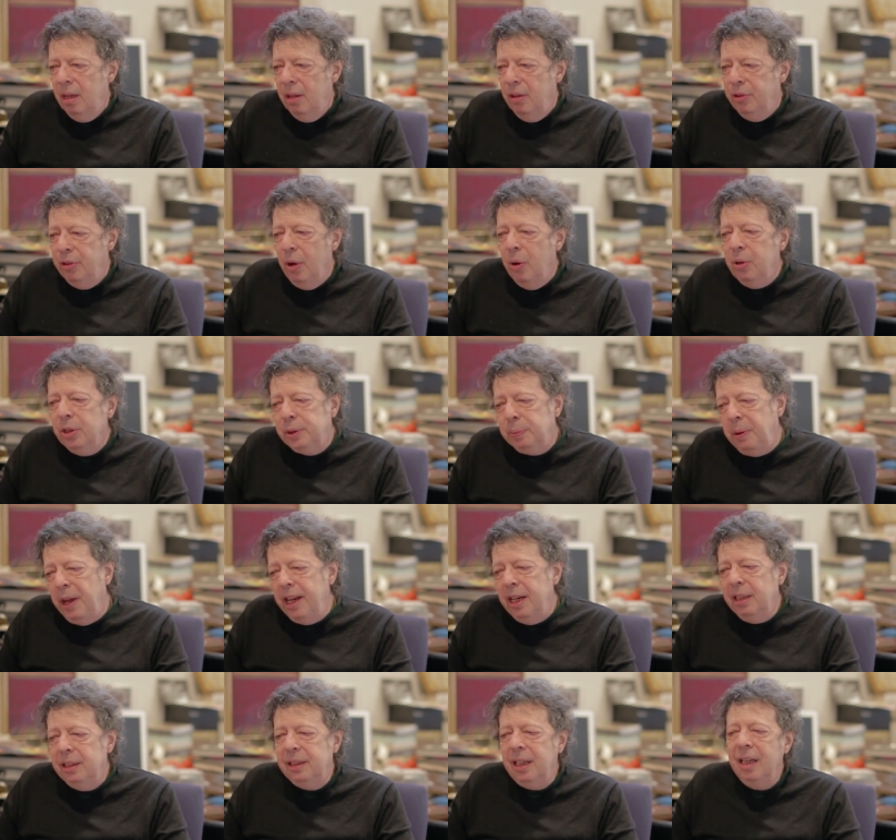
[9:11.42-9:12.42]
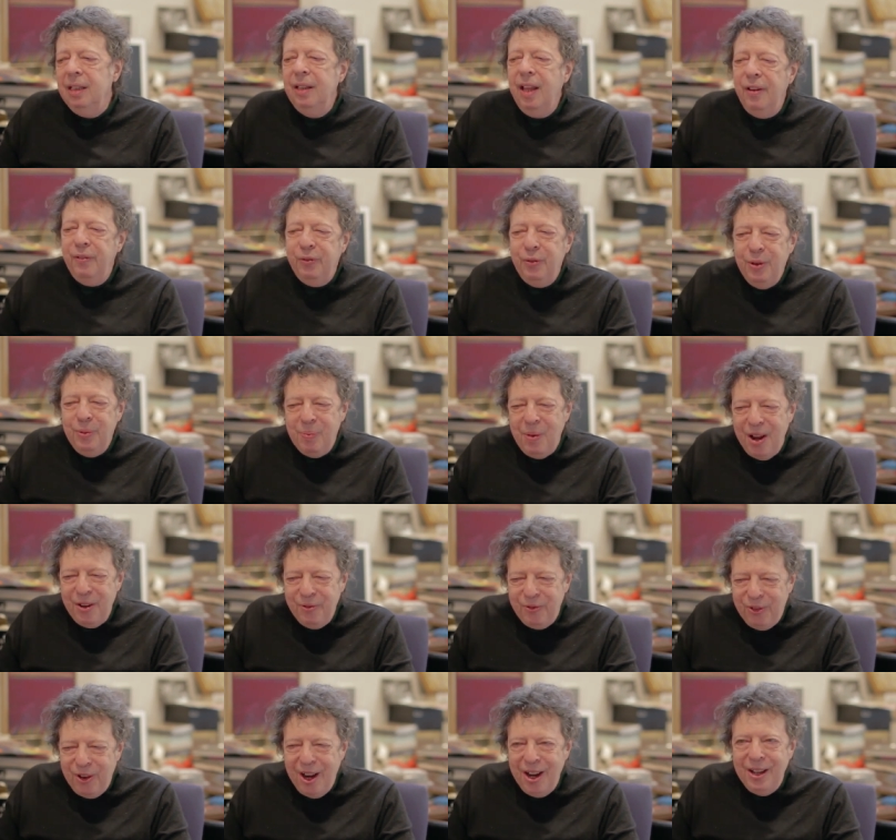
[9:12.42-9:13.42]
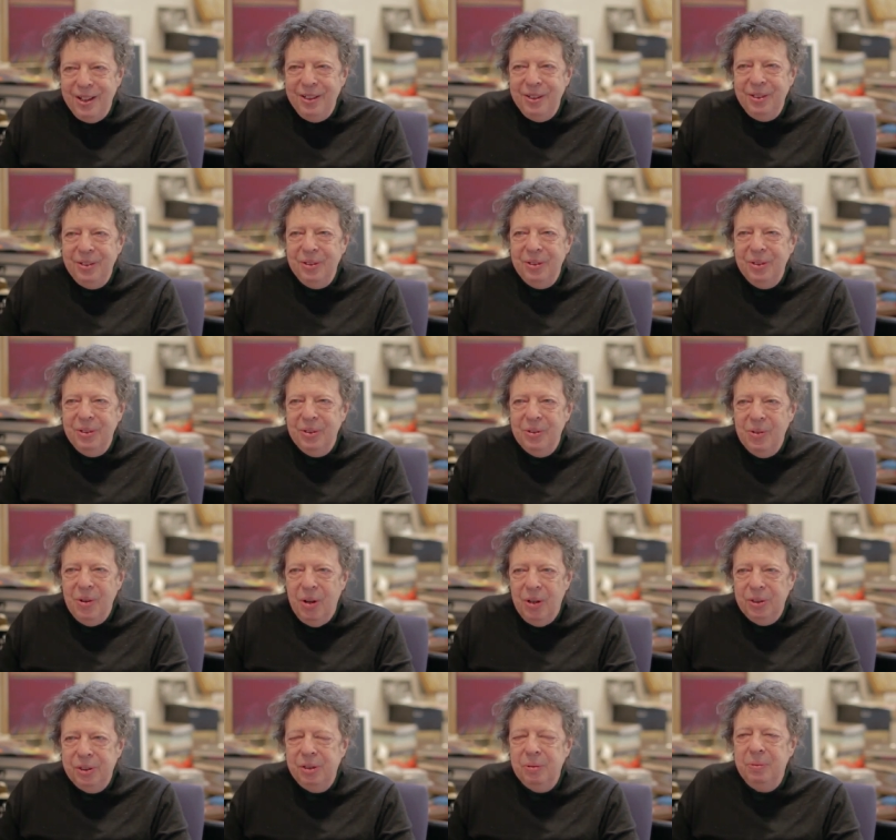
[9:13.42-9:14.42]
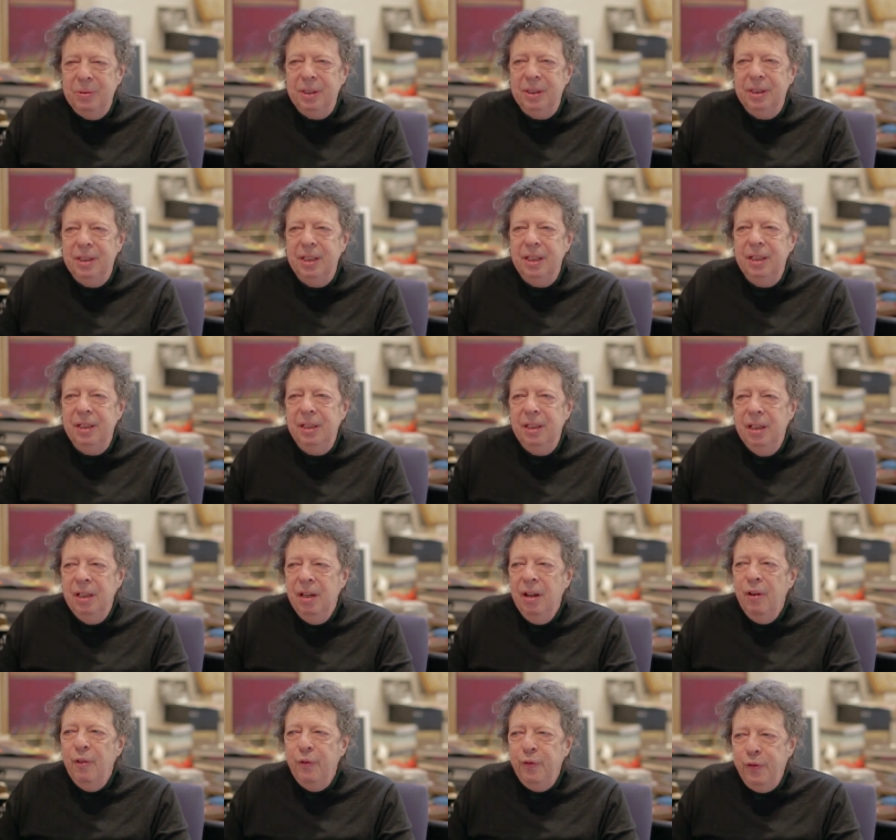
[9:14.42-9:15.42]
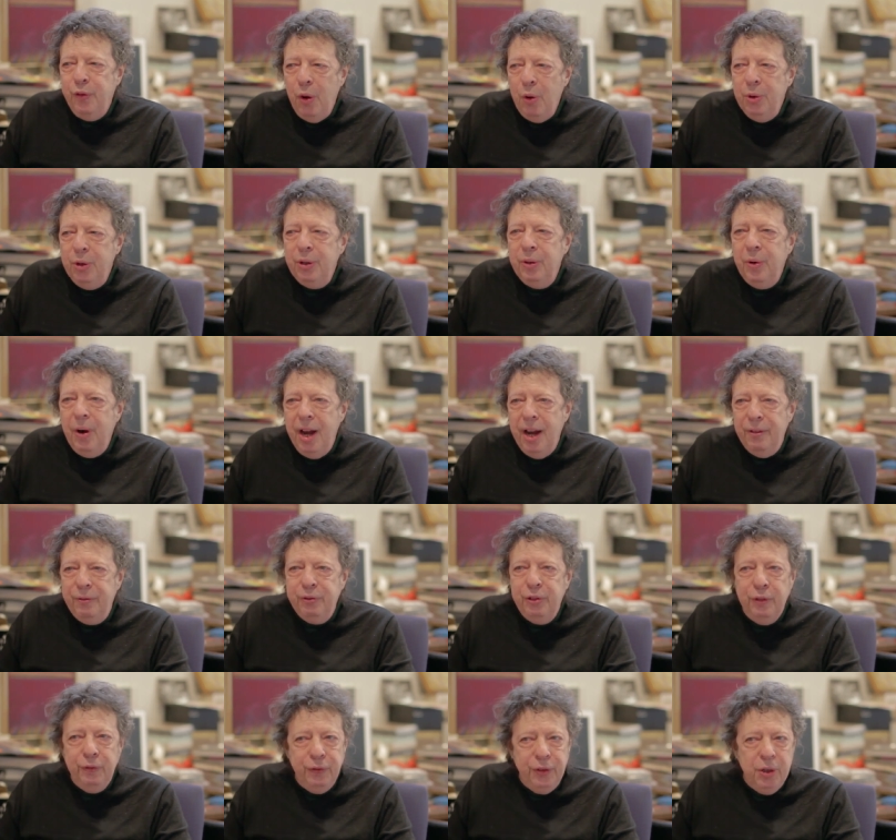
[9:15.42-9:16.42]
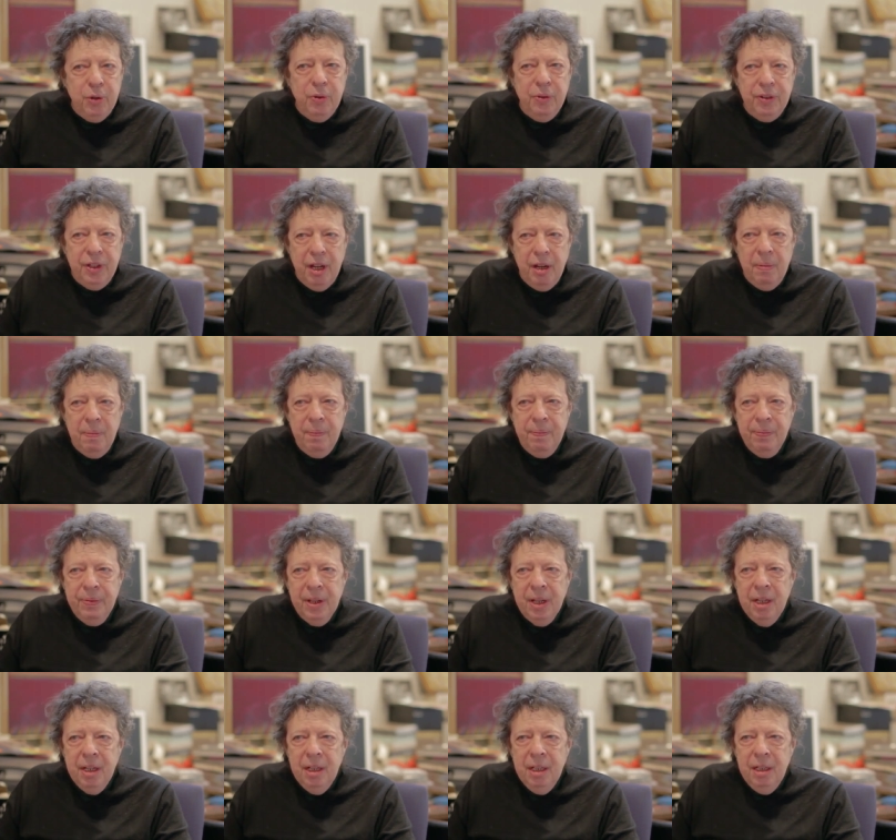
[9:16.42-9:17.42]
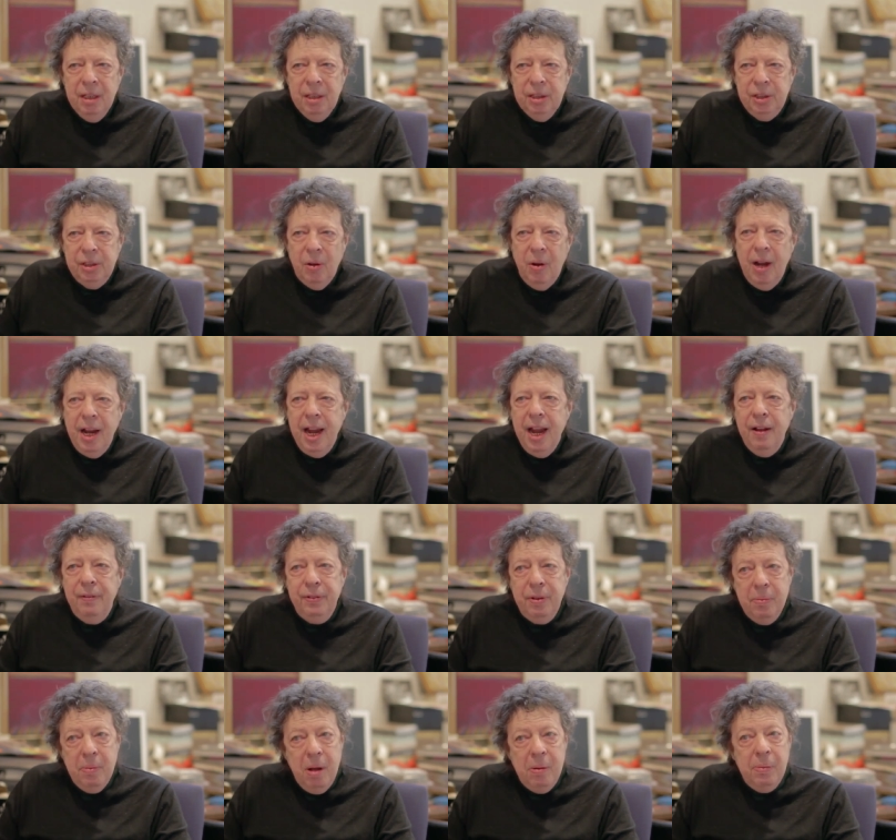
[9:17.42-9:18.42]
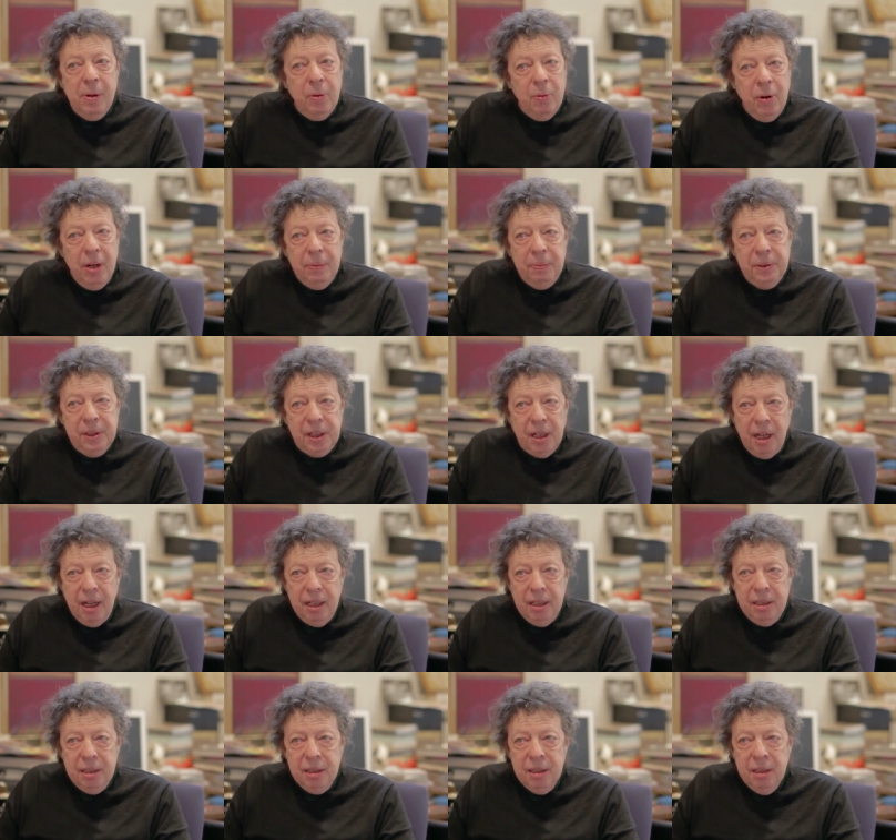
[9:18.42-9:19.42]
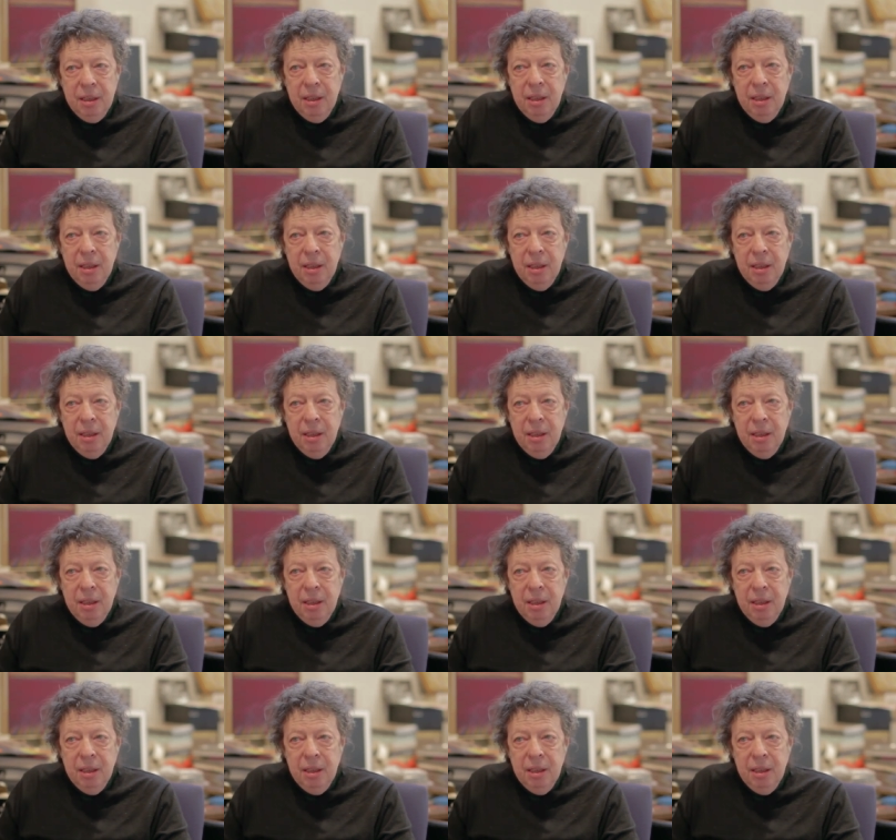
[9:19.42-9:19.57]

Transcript: those paintings I left with my friend, who ultimately photographed a few of them, so I have them on my website.